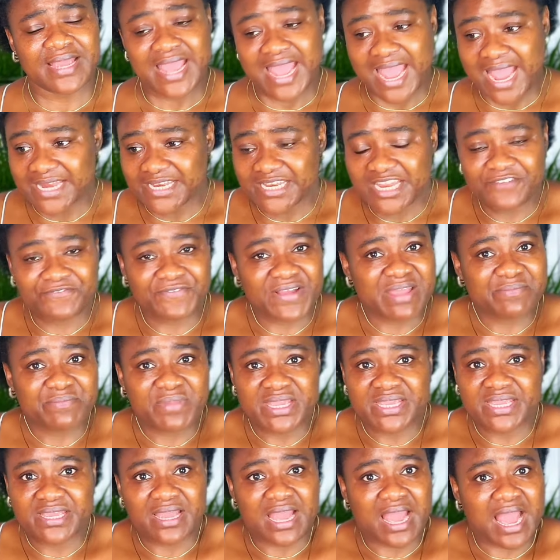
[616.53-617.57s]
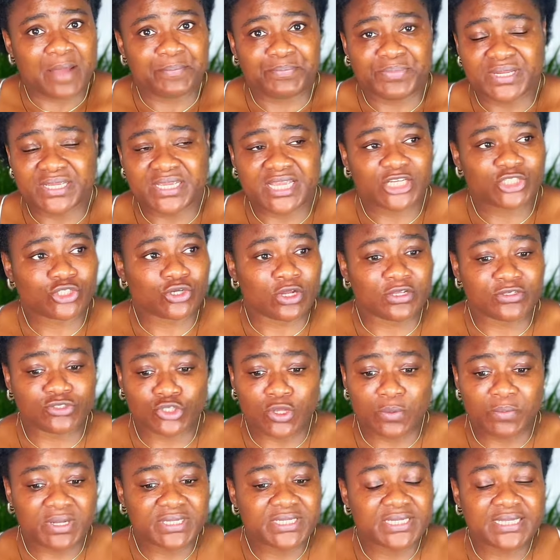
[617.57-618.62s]
And if I make application, if
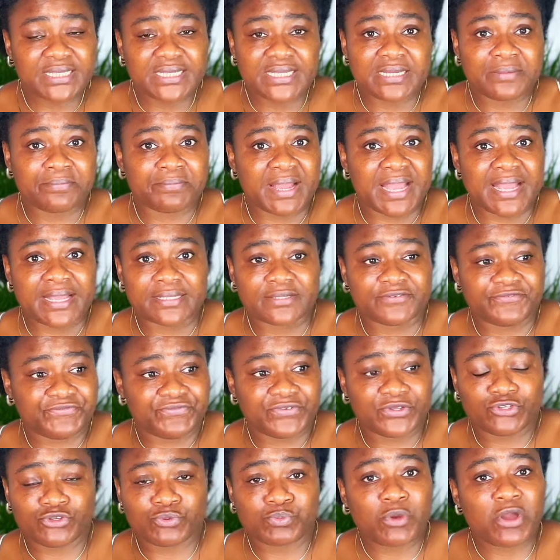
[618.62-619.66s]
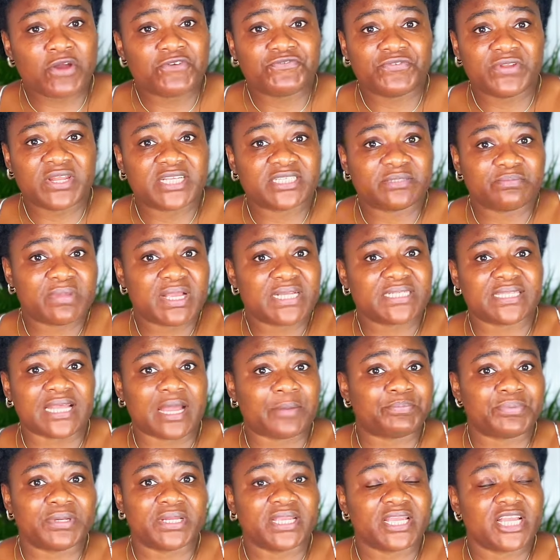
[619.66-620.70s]
somebody in my small village makes
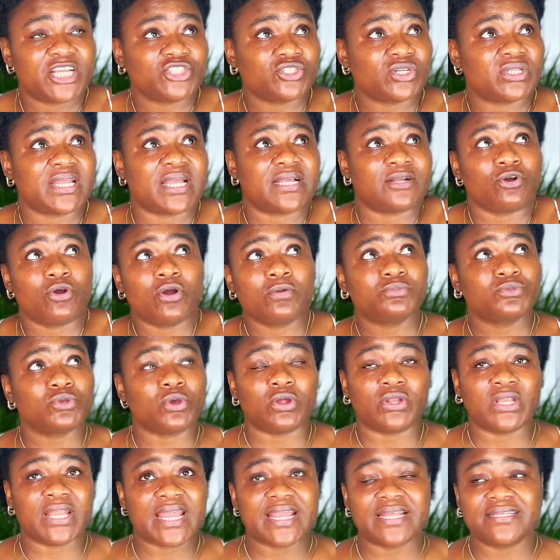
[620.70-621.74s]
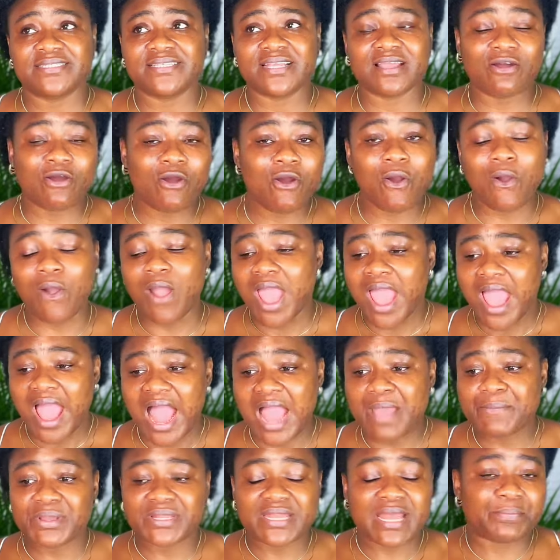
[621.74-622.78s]
application and come to online and say, oh, I
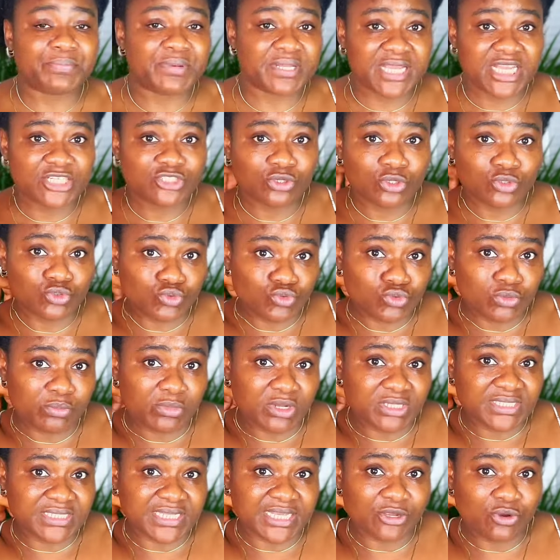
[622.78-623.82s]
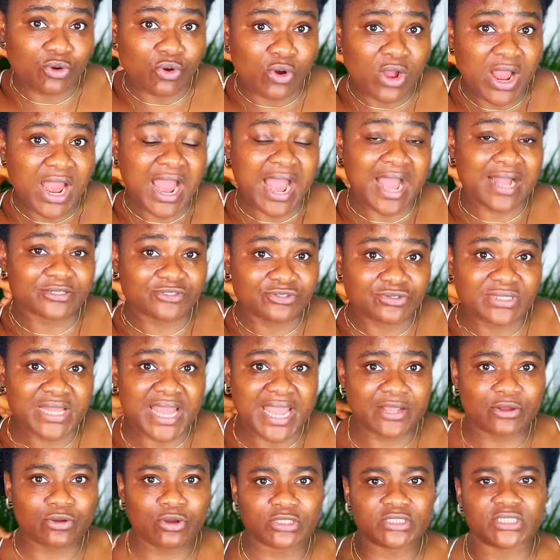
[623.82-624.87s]
made application 2 months ago and today I
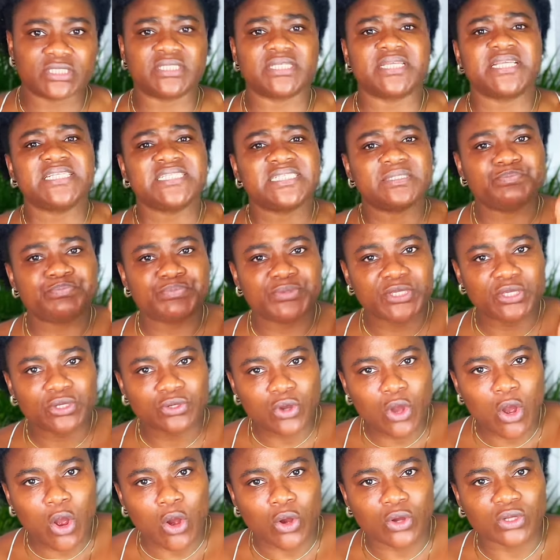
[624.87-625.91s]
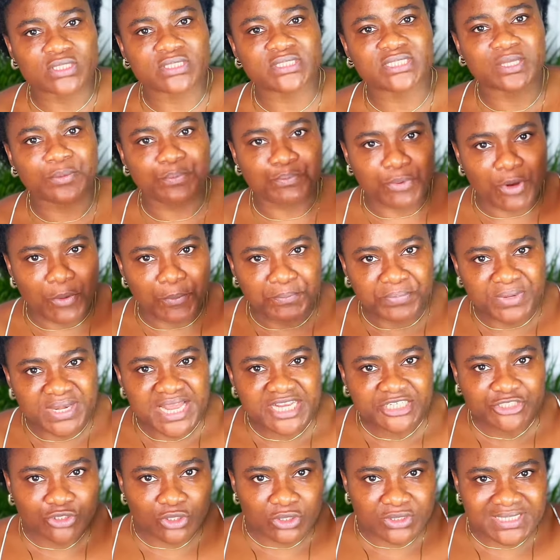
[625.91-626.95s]
got it, it's because the
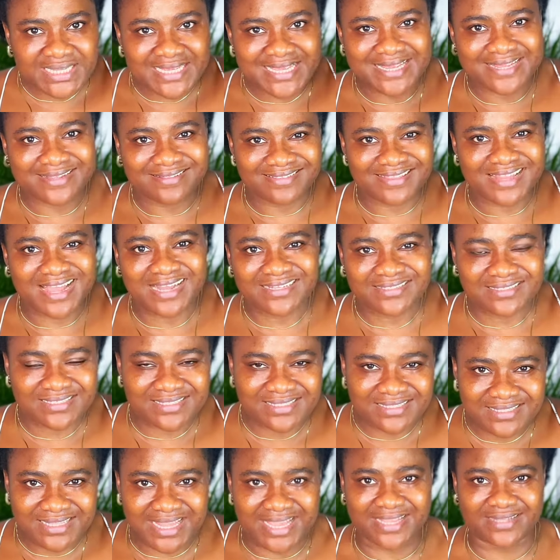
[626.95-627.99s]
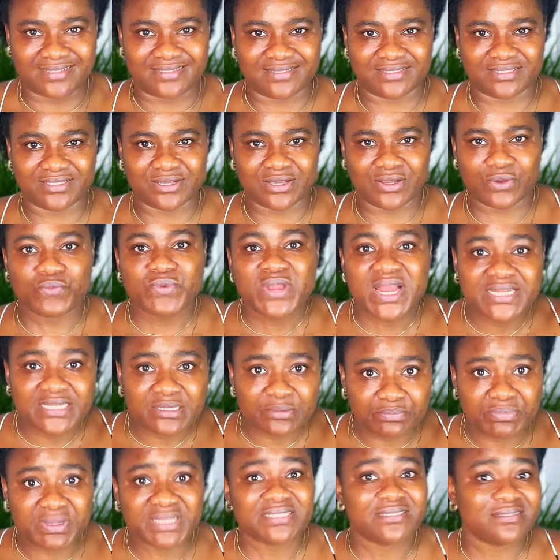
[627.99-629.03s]
population in that state where the
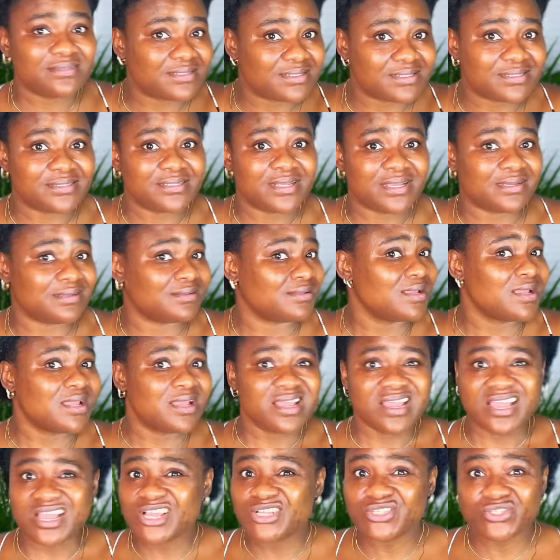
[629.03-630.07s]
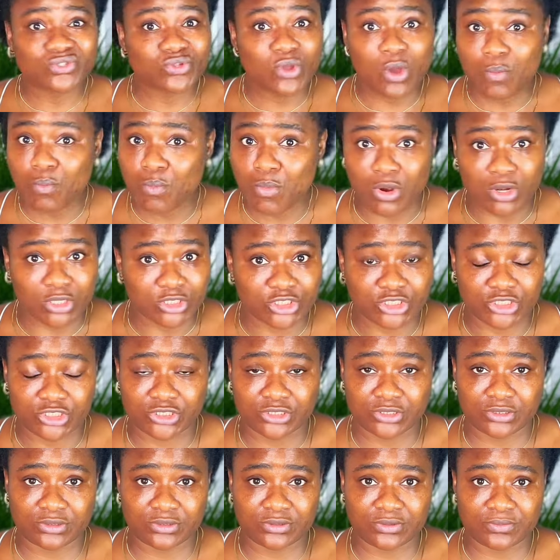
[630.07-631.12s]
person is staying is not much.